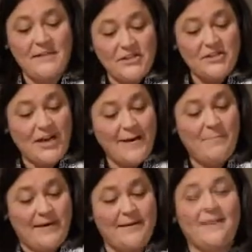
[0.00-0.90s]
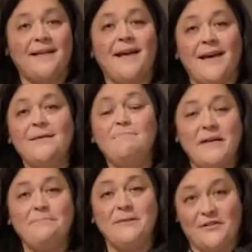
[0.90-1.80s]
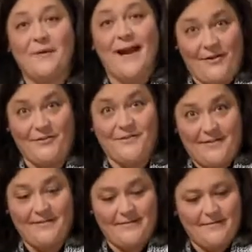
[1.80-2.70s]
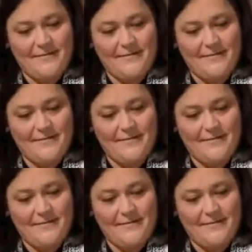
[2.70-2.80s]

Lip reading: Misshapen and a bit bedraggled.